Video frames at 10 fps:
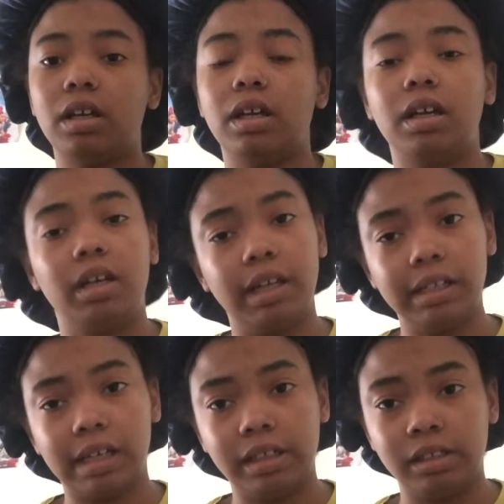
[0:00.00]
And they
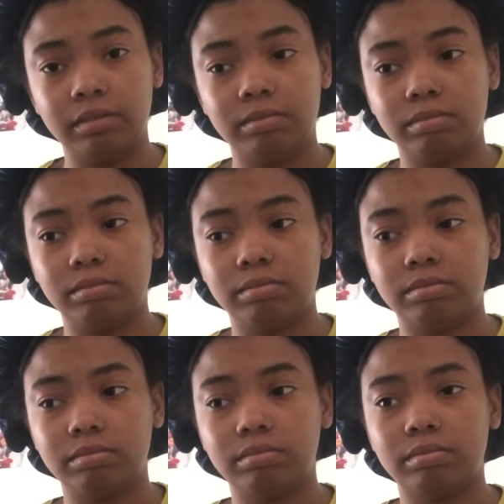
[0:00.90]
like,
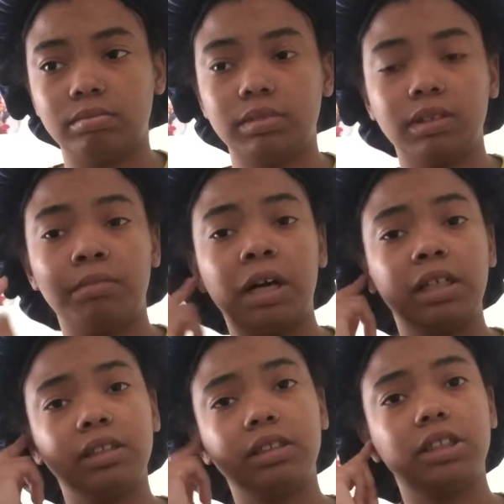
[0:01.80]
so my
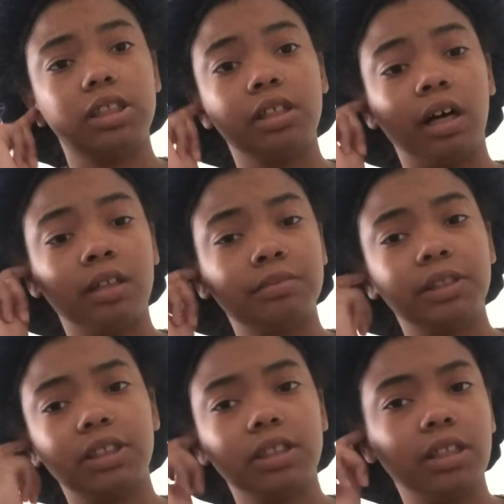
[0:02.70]
cousin, she calls me,
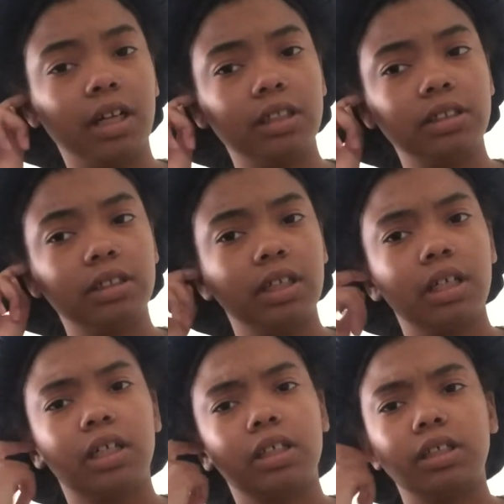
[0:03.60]
she like,
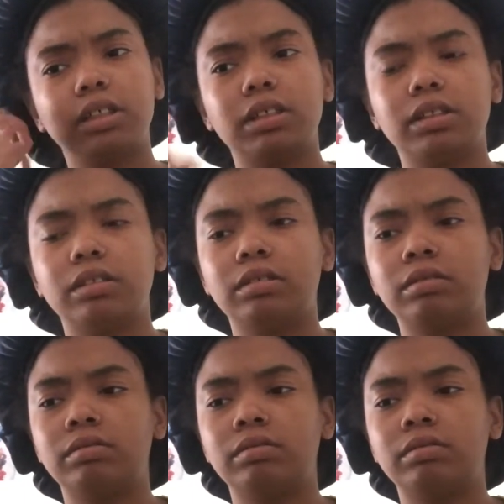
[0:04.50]
hold